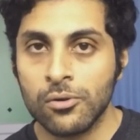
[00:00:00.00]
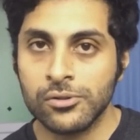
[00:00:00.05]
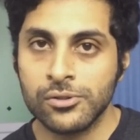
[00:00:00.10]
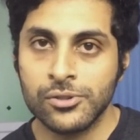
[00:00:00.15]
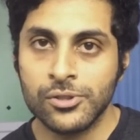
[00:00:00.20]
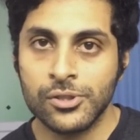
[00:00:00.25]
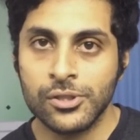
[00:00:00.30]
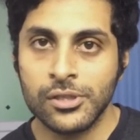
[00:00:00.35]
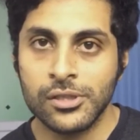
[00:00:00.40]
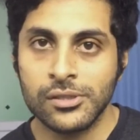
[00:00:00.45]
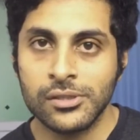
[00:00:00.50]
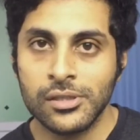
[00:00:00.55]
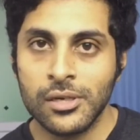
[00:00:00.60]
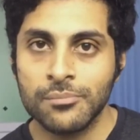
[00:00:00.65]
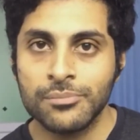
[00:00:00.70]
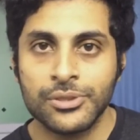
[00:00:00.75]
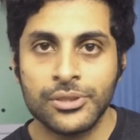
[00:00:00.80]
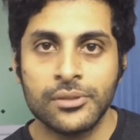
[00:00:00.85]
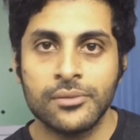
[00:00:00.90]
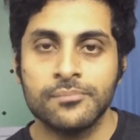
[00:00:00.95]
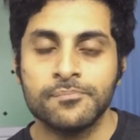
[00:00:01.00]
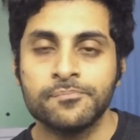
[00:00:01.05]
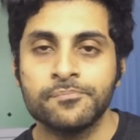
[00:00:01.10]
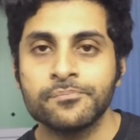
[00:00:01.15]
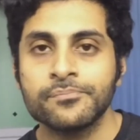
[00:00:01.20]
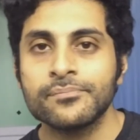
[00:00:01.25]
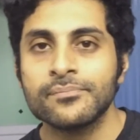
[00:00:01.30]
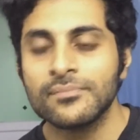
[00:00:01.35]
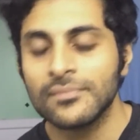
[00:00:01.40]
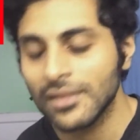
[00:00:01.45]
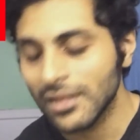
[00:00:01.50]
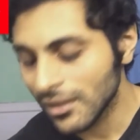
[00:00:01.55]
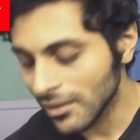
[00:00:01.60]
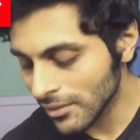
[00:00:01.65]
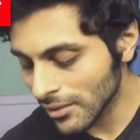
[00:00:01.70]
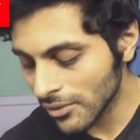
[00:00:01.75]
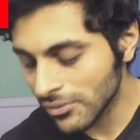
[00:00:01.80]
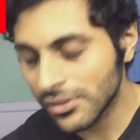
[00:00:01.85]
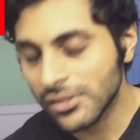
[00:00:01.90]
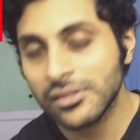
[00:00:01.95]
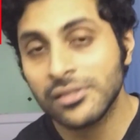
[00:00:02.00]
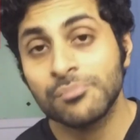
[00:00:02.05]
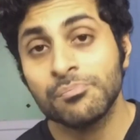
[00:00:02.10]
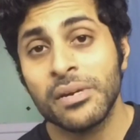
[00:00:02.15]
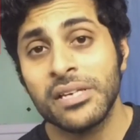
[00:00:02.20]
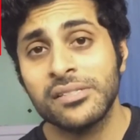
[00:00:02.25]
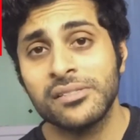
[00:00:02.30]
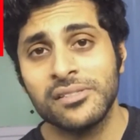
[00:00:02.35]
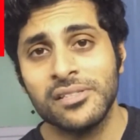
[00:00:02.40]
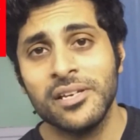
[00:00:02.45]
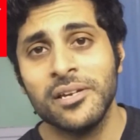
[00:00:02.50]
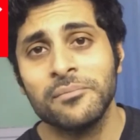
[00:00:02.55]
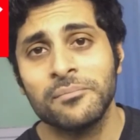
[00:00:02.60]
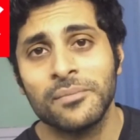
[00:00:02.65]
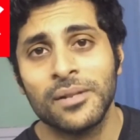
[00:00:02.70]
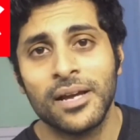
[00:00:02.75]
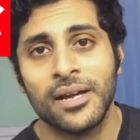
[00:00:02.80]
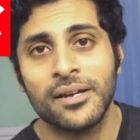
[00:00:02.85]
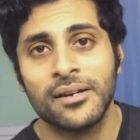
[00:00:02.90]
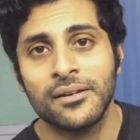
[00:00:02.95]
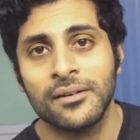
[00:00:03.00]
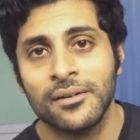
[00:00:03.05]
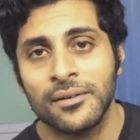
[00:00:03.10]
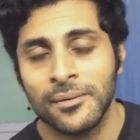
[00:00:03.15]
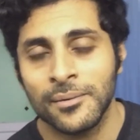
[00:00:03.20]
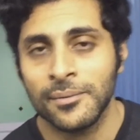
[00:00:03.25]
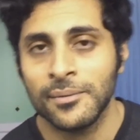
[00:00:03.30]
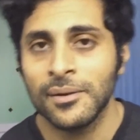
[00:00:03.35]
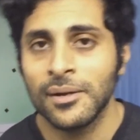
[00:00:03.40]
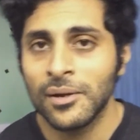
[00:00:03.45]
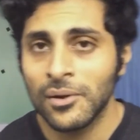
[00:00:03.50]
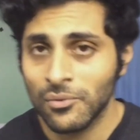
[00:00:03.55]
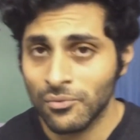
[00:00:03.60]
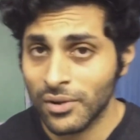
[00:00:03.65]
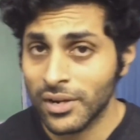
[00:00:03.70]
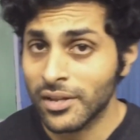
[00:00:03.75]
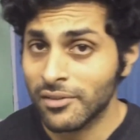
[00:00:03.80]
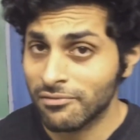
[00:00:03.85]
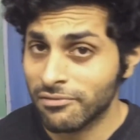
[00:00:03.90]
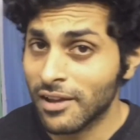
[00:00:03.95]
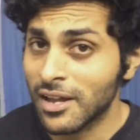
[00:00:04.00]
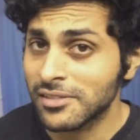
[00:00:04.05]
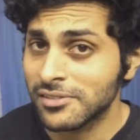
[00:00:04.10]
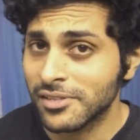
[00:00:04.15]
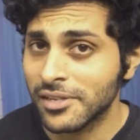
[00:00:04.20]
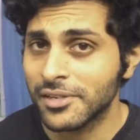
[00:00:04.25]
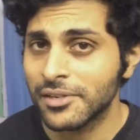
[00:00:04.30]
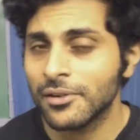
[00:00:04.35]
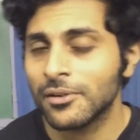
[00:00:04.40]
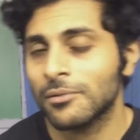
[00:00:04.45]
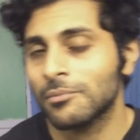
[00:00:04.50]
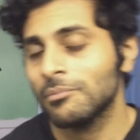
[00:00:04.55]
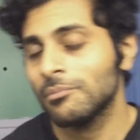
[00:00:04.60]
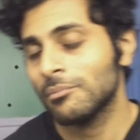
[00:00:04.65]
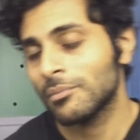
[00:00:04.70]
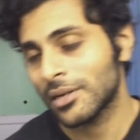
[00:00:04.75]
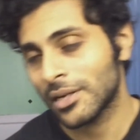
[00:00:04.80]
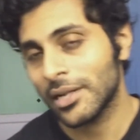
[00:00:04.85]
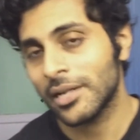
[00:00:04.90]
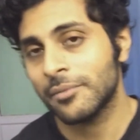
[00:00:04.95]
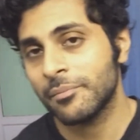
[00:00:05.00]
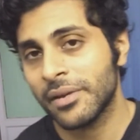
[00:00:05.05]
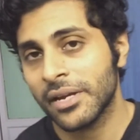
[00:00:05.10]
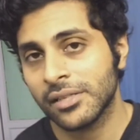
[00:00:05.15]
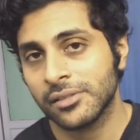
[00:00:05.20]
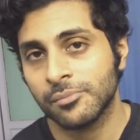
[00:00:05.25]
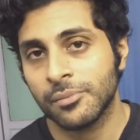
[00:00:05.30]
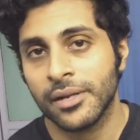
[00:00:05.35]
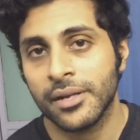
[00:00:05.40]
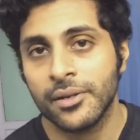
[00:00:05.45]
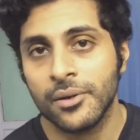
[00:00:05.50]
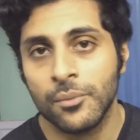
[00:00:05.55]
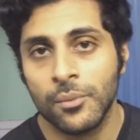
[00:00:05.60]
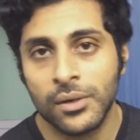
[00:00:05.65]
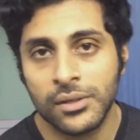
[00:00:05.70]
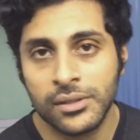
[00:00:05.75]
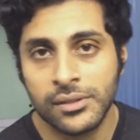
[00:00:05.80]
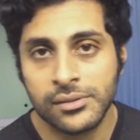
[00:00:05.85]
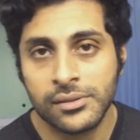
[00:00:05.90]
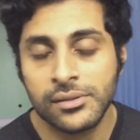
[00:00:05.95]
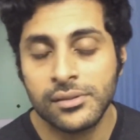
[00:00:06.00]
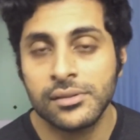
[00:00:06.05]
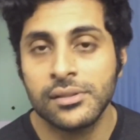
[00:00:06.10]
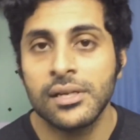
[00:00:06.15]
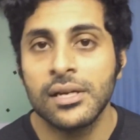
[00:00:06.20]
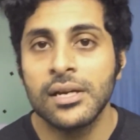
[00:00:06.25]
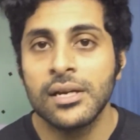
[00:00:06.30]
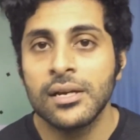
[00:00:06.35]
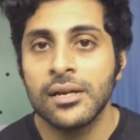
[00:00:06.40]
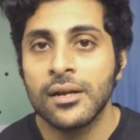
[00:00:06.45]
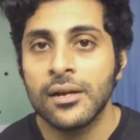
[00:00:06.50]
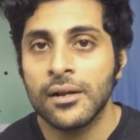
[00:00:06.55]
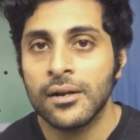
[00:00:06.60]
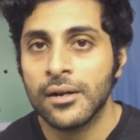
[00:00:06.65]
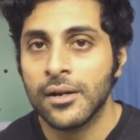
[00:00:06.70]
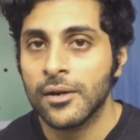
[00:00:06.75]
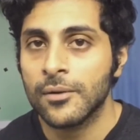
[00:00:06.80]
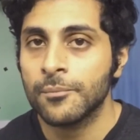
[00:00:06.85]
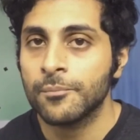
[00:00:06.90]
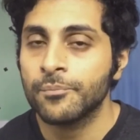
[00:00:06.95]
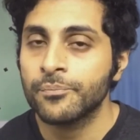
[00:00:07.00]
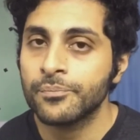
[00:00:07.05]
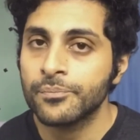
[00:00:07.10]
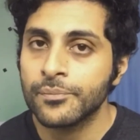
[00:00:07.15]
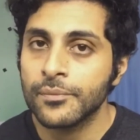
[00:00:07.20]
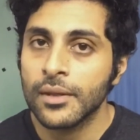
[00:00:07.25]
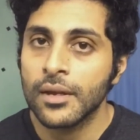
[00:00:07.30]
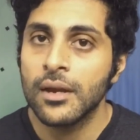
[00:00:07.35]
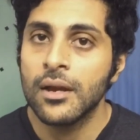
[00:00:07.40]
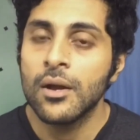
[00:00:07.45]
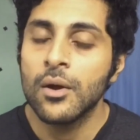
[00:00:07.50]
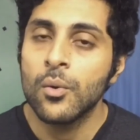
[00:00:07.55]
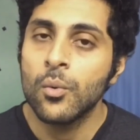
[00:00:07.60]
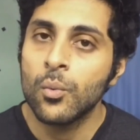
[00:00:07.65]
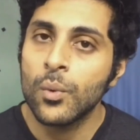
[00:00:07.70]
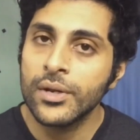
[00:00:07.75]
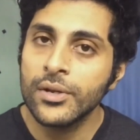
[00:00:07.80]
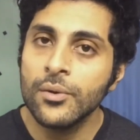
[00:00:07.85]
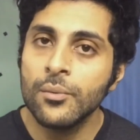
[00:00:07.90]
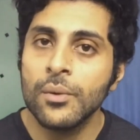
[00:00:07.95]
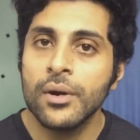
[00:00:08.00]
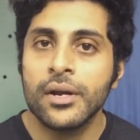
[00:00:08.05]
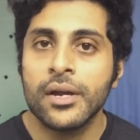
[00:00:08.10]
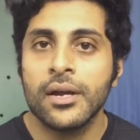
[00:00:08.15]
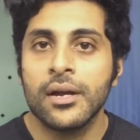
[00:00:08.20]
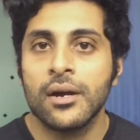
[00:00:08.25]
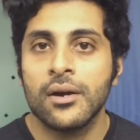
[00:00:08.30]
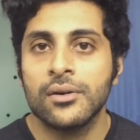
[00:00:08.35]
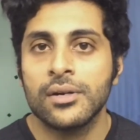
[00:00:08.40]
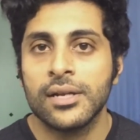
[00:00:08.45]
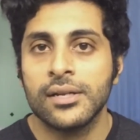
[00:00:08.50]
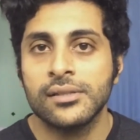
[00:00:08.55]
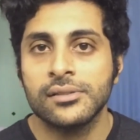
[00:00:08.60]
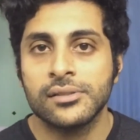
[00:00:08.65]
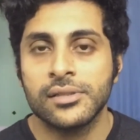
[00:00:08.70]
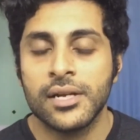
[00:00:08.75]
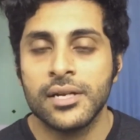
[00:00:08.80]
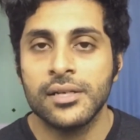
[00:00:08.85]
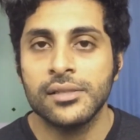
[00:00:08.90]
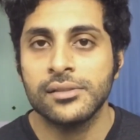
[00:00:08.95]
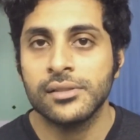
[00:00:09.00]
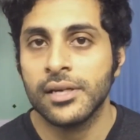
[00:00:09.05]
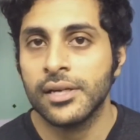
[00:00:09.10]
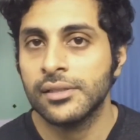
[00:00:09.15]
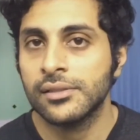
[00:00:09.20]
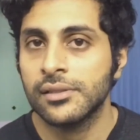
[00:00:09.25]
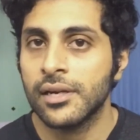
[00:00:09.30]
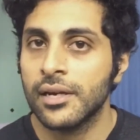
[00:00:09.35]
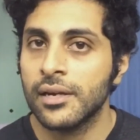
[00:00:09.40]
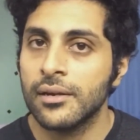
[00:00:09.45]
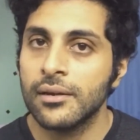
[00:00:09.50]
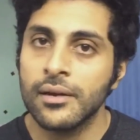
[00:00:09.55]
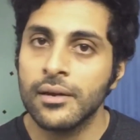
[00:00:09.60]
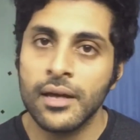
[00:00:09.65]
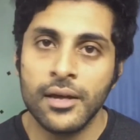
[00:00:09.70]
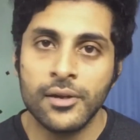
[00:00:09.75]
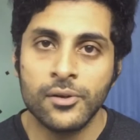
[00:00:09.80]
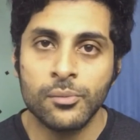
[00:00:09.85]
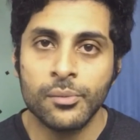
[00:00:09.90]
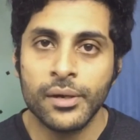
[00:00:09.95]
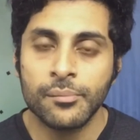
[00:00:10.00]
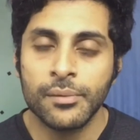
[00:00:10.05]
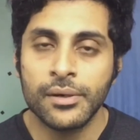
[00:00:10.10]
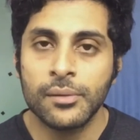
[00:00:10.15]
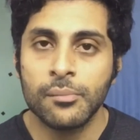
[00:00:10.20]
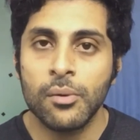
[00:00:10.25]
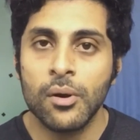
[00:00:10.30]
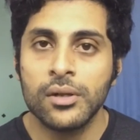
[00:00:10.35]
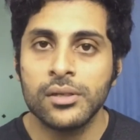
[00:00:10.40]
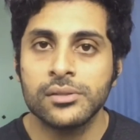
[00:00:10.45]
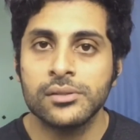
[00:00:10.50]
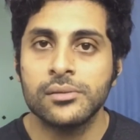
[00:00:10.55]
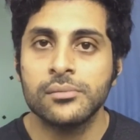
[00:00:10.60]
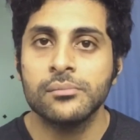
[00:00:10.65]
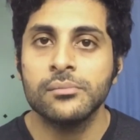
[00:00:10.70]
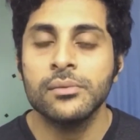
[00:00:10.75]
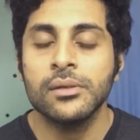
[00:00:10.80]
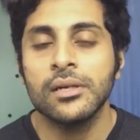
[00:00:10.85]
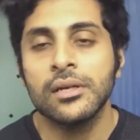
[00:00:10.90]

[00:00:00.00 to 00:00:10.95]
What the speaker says: oxygen consumption. Now this may seem like a very fancy term, but let me explain you what this is. Now, when you're working out at a steady state, say aerobic metabolism,